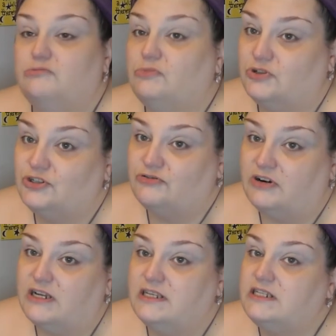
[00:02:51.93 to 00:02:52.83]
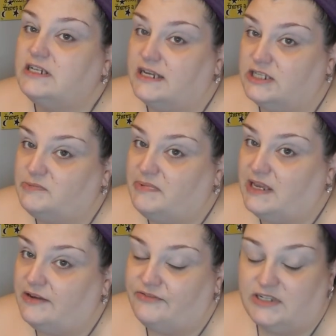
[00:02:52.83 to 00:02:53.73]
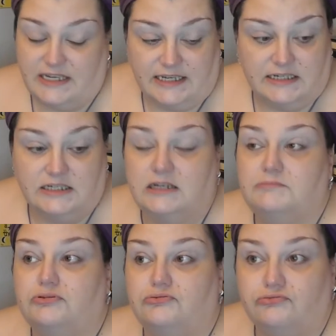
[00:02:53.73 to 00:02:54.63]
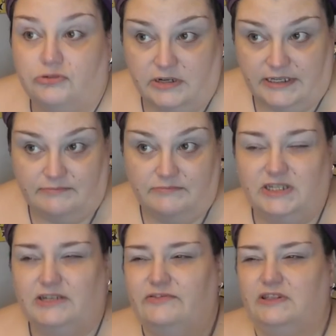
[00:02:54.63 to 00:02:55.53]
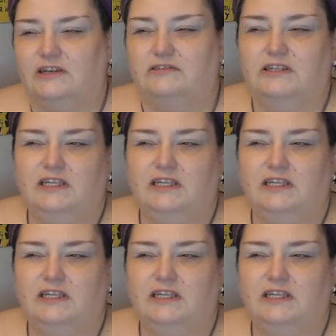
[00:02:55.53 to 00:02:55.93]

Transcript: moisturised, SPF'd, and primed, even though